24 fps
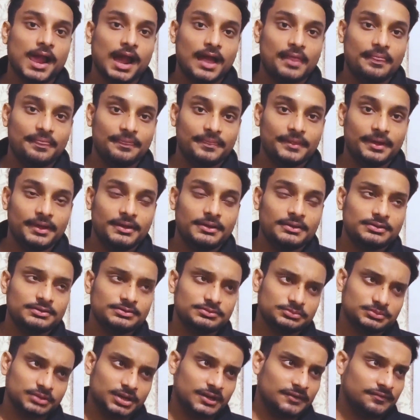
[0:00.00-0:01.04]
and
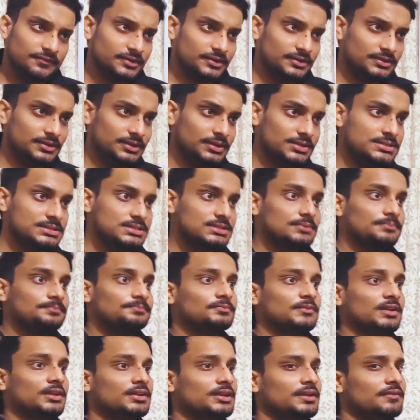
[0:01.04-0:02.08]
then after this
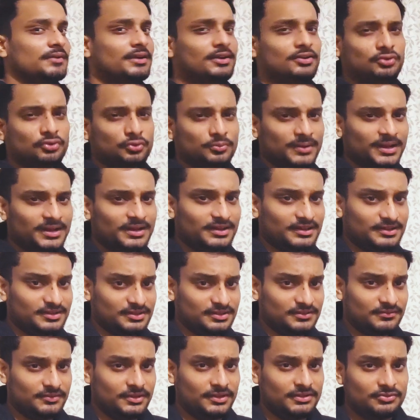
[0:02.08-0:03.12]
they went to my
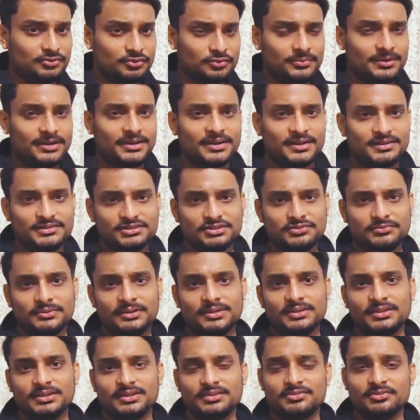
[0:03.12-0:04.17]
went through my resume
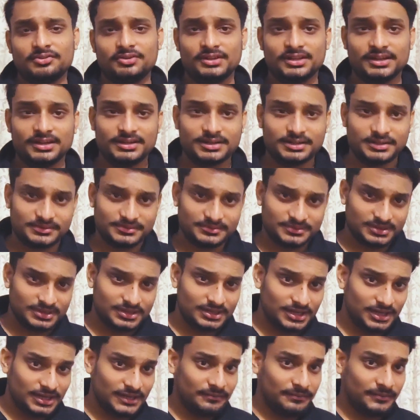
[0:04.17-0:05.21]
they saw that
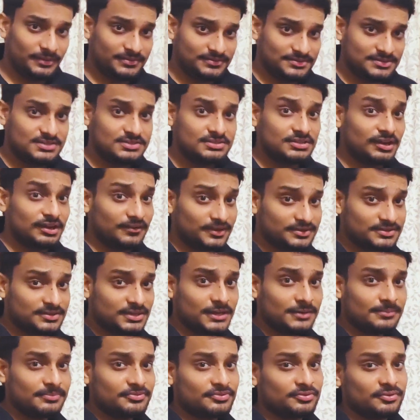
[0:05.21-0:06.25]
uh, I mentioned
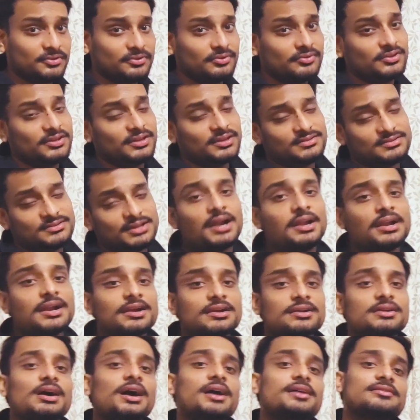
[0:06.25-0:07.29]
JavaScript so they started
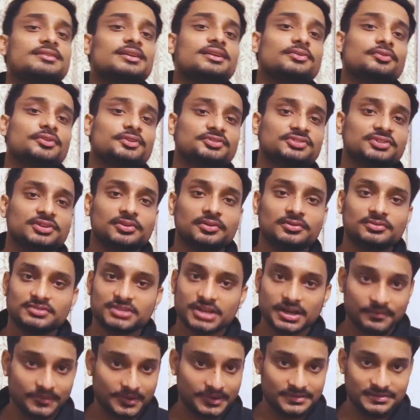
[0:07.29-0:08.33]
asking question on
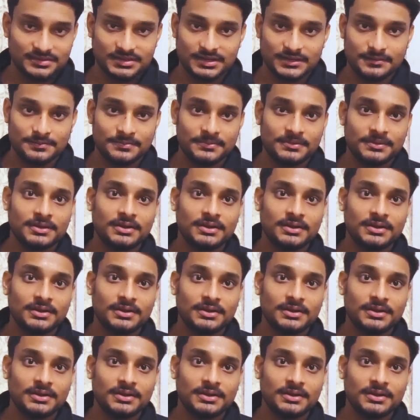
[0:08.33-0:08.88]
JavaScript